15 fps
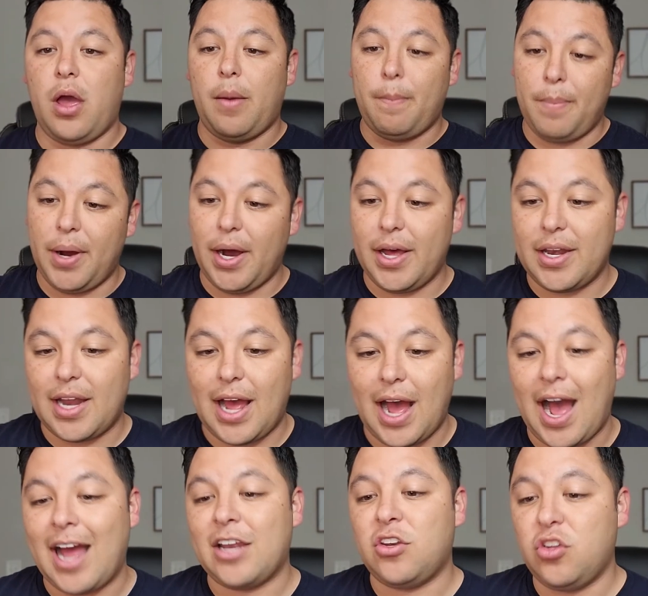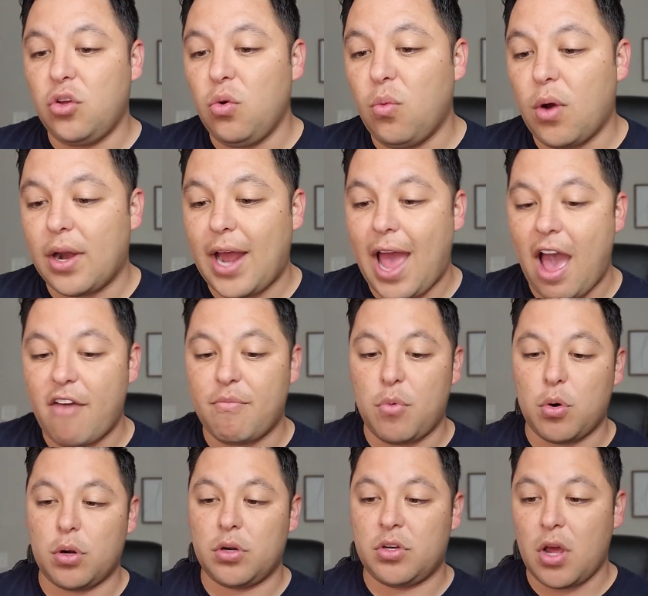But I do want to have
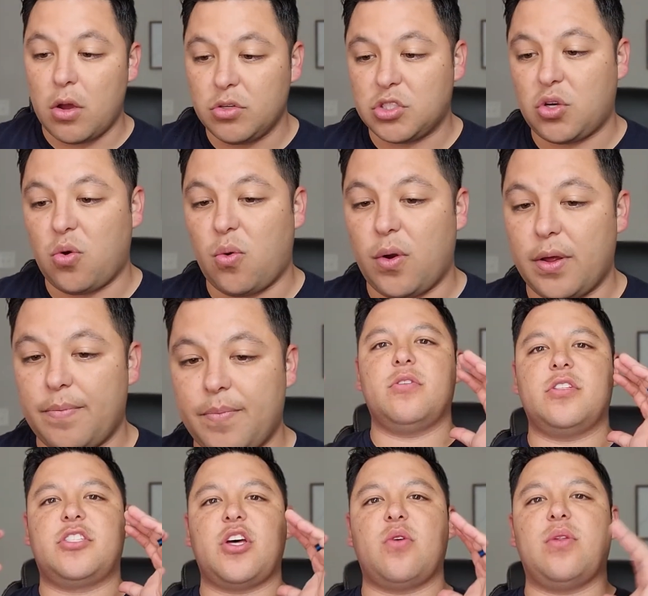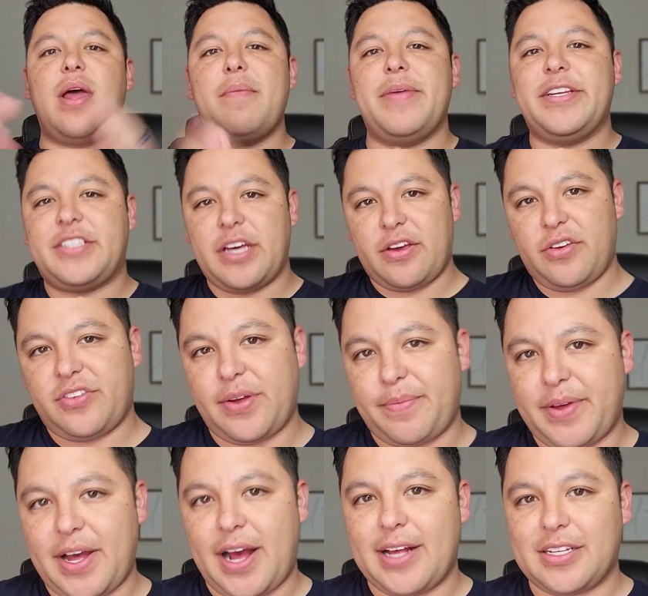more Dogecoin. So let me tell you something,
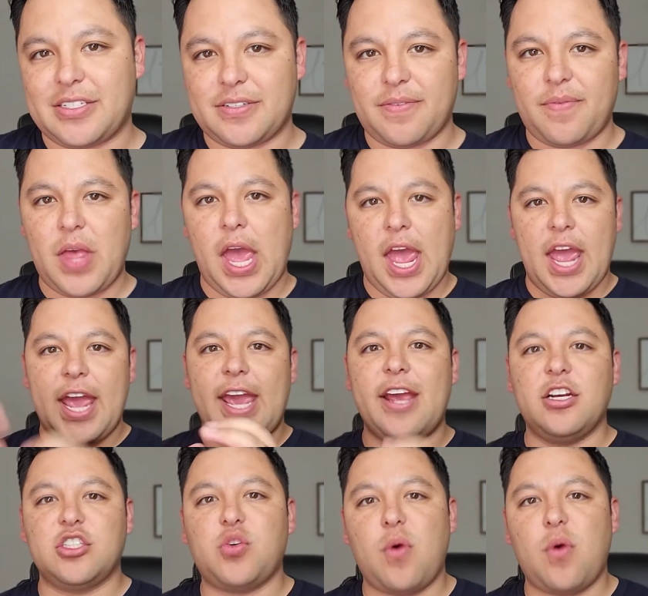guys. Here's where